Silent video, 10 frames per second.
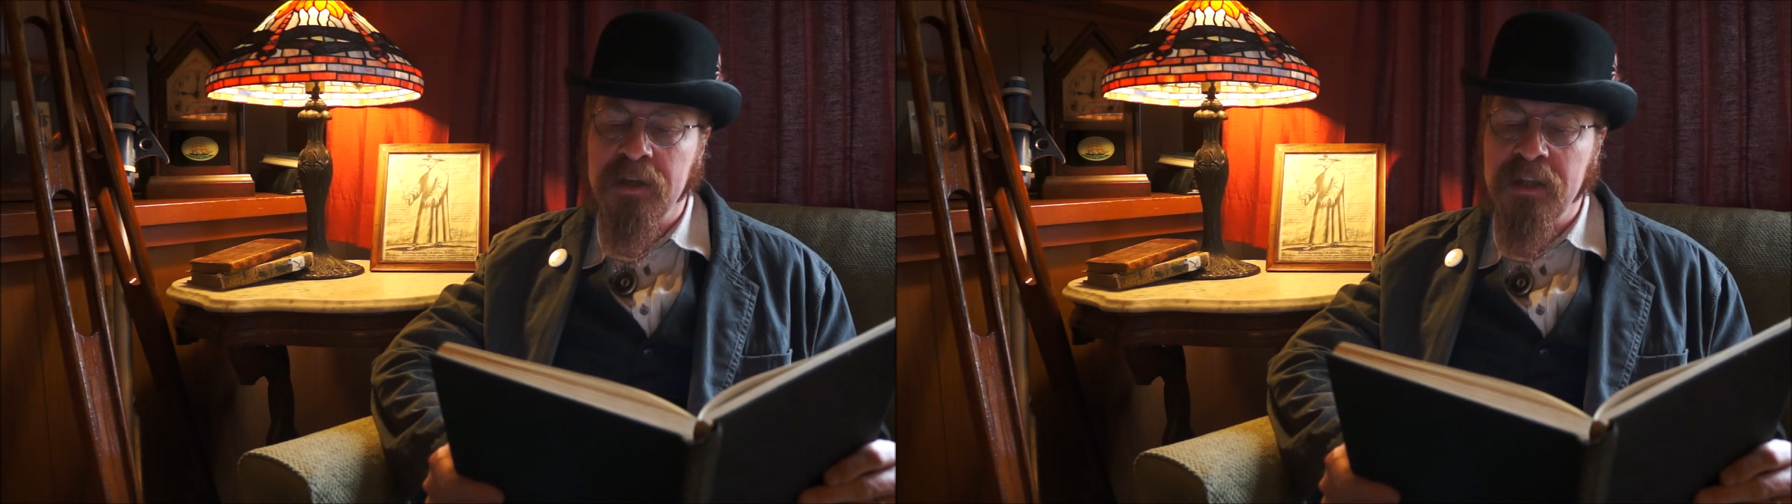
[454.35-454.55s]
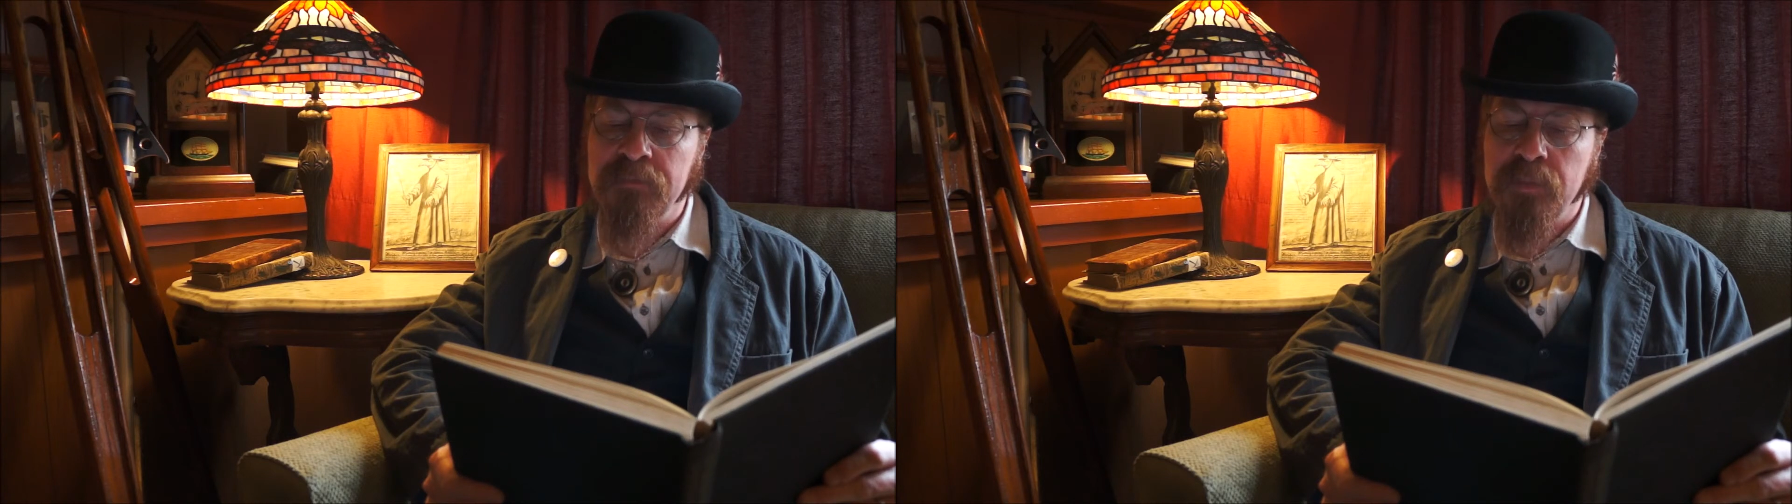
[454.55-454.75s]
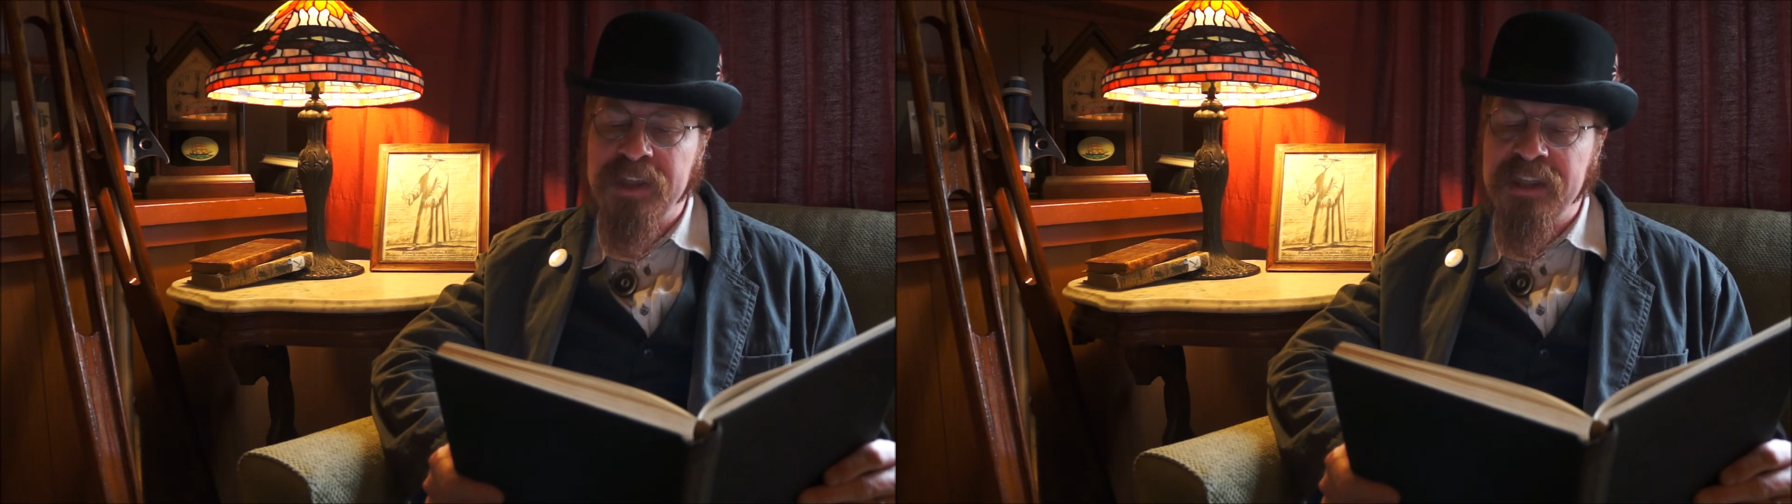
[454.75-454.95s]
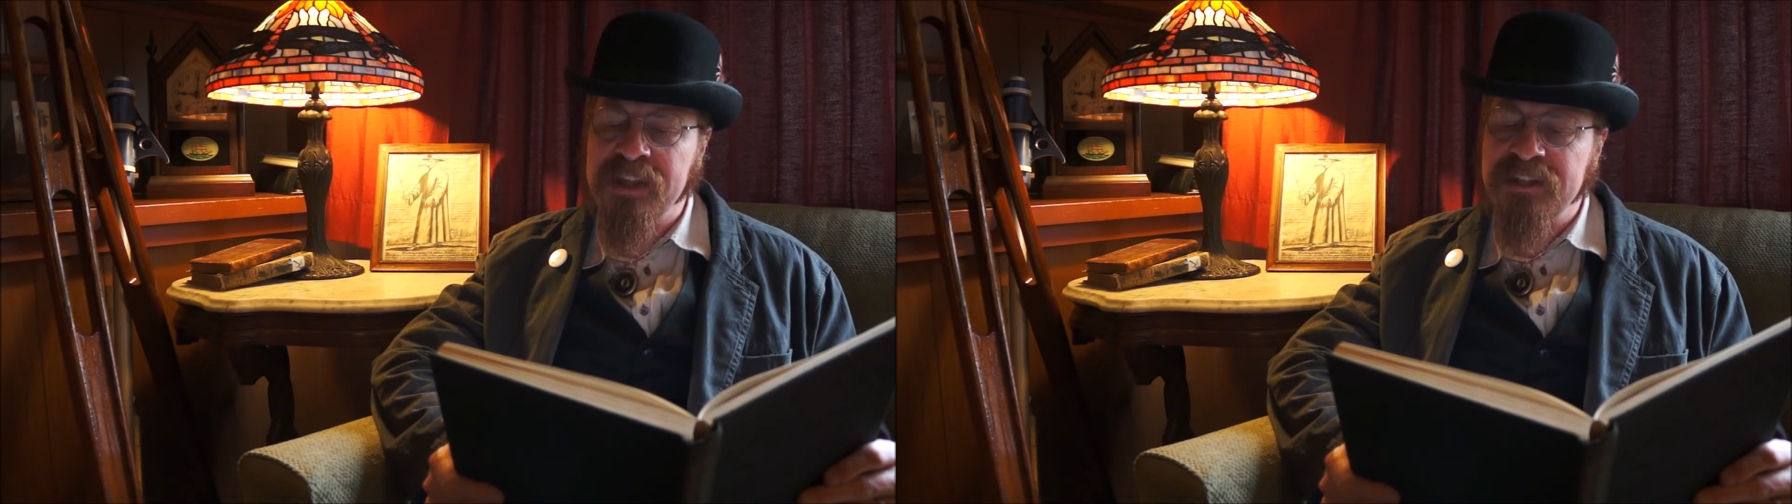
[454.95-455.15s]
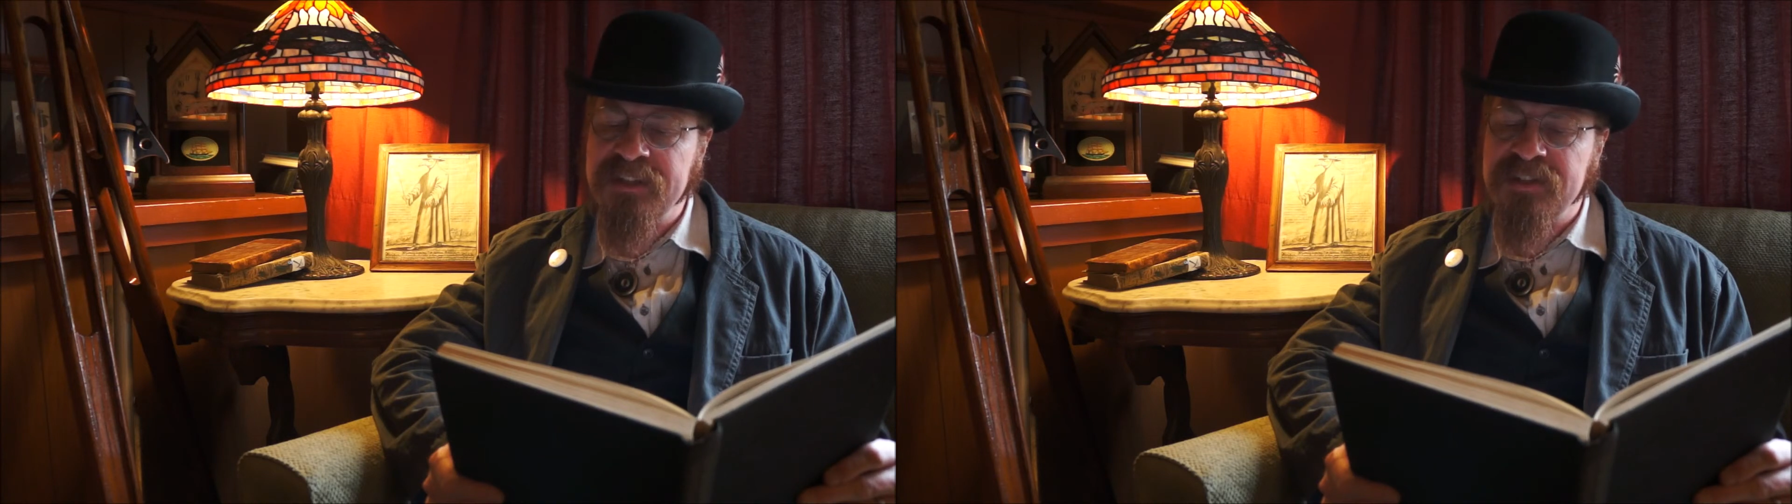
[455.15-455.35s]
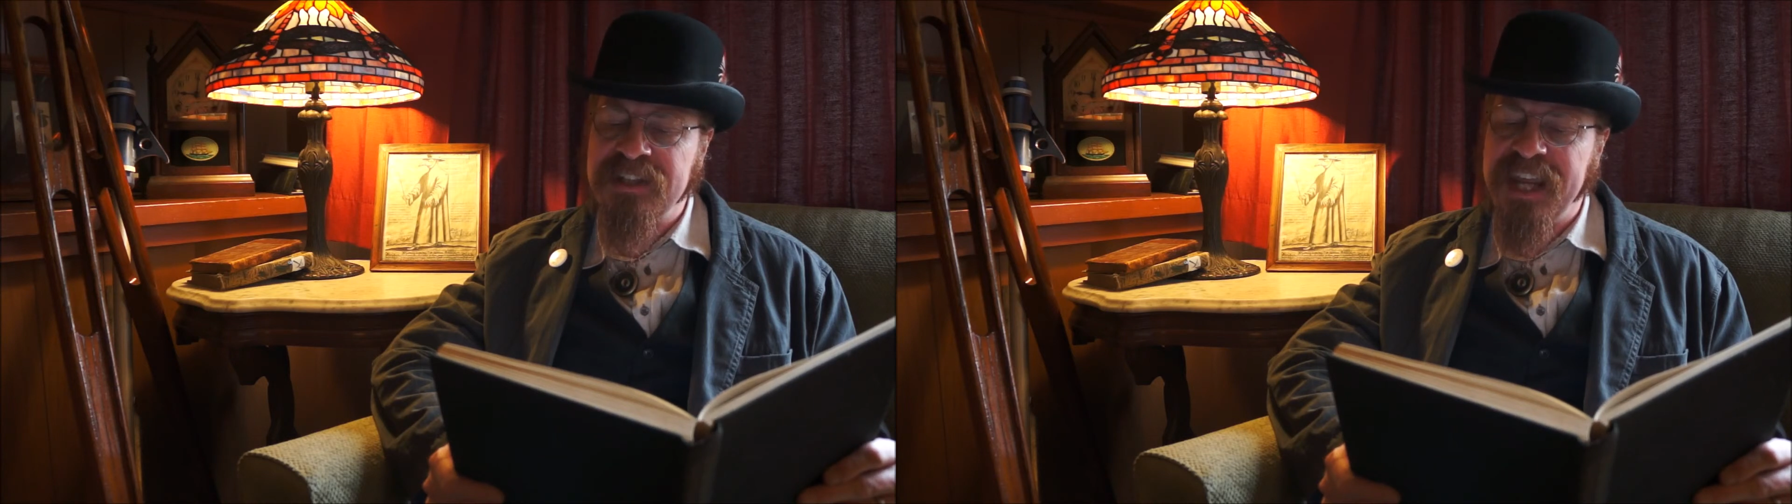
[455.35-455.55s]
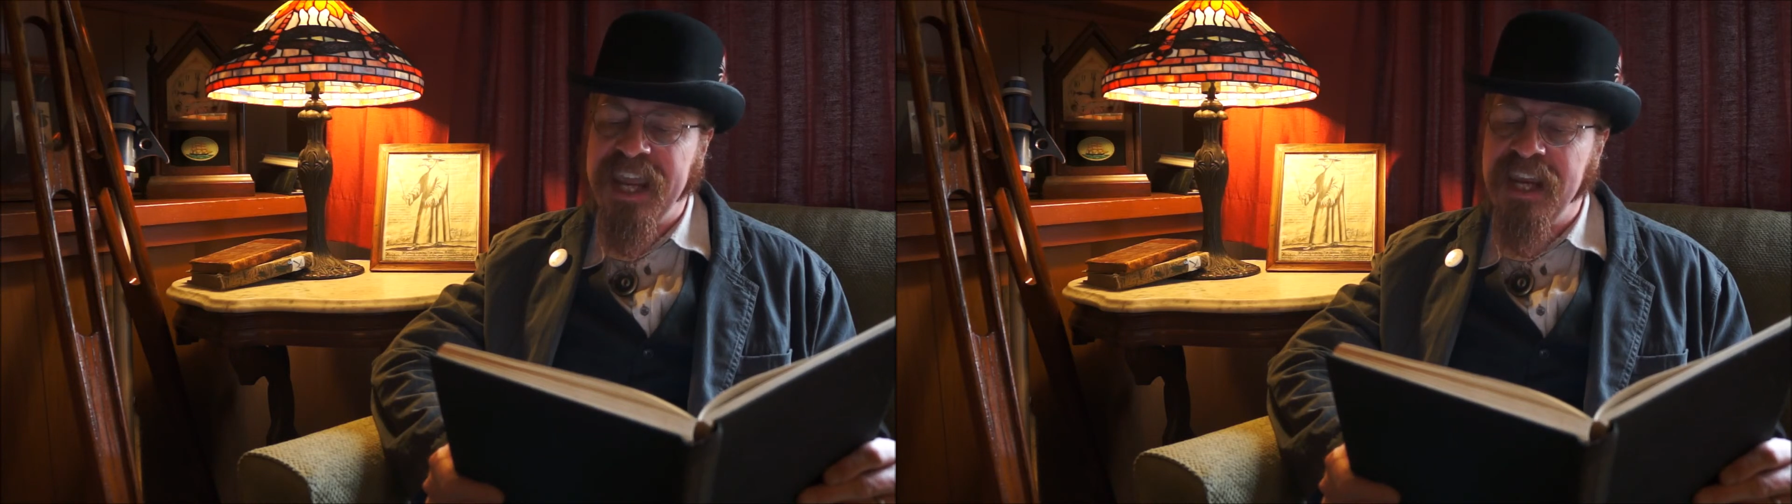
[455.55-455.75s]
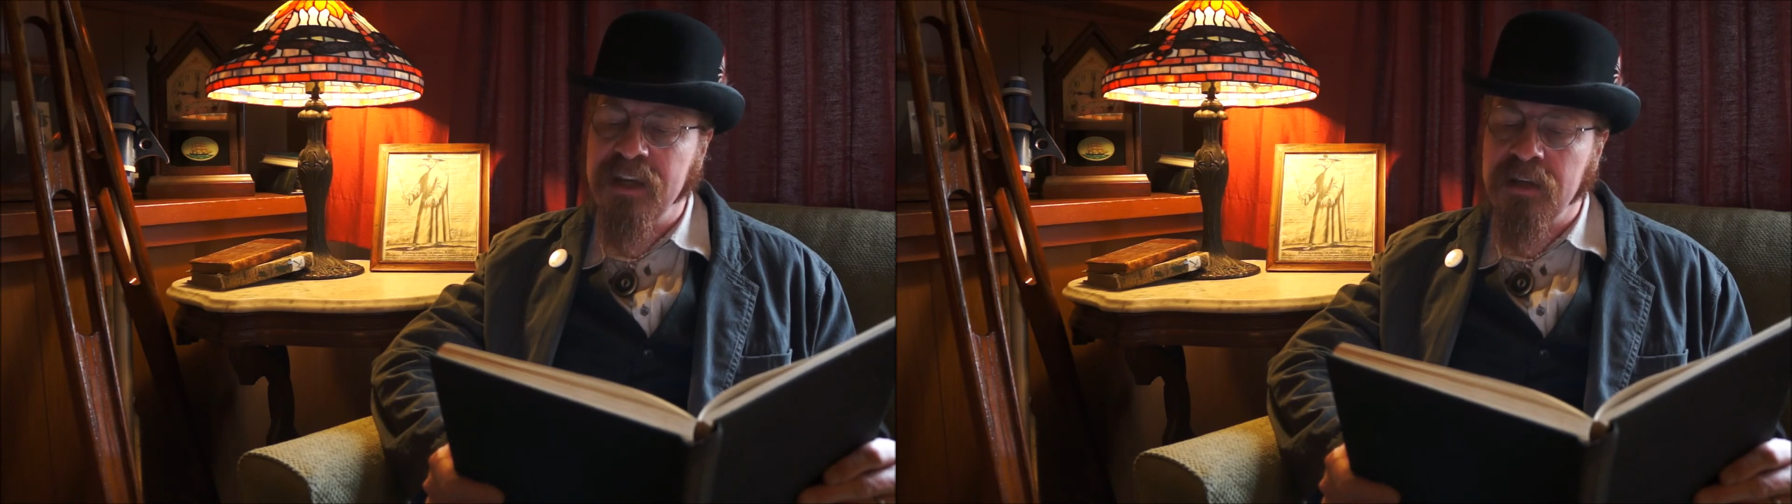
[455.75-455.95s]
if within the distant
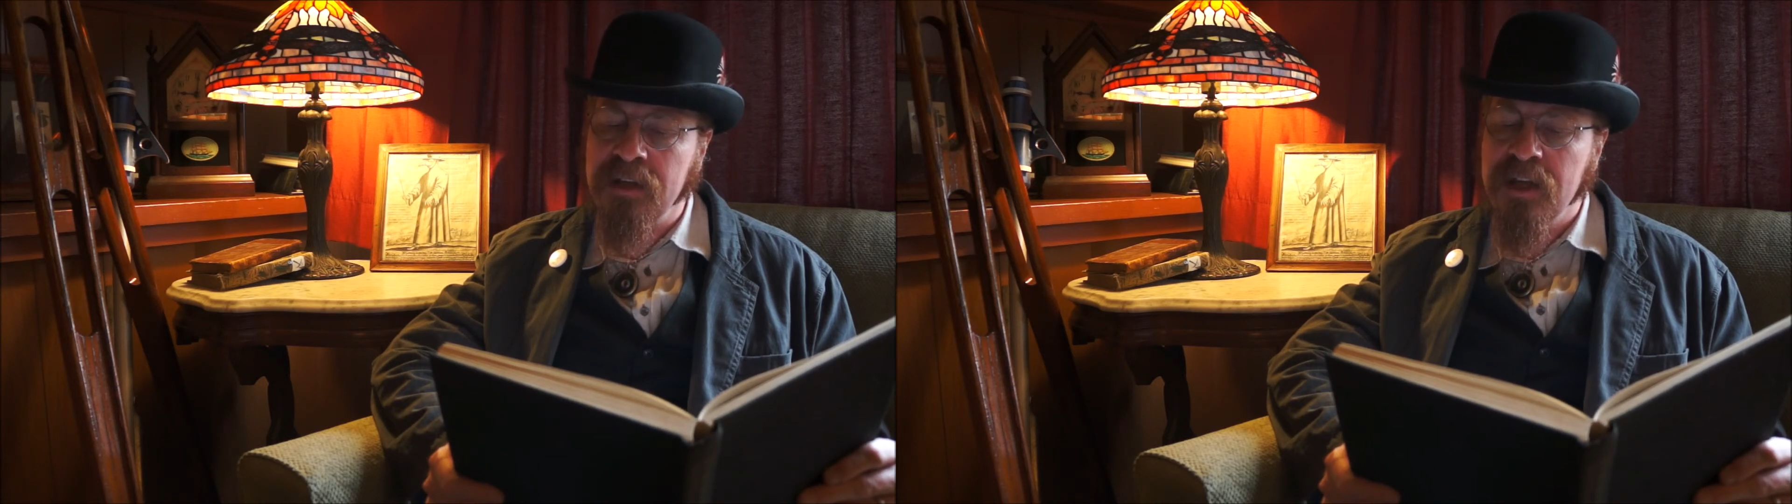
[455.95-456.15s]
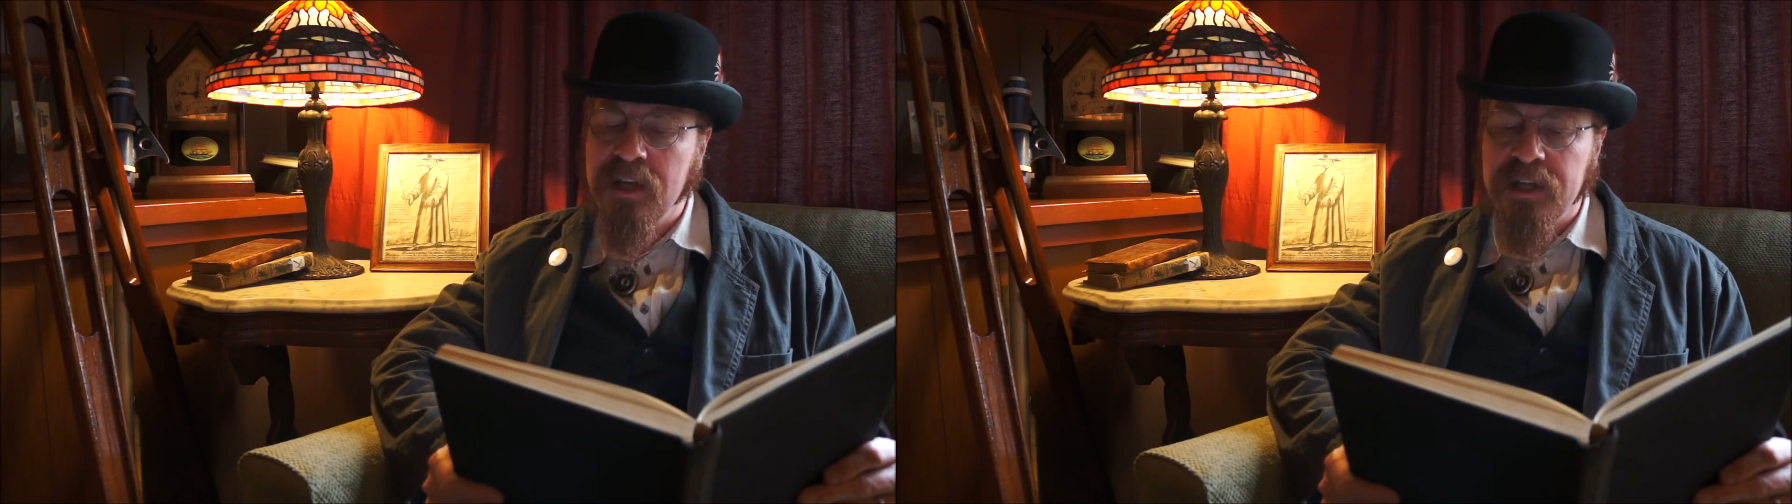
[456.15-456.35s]
Aidenn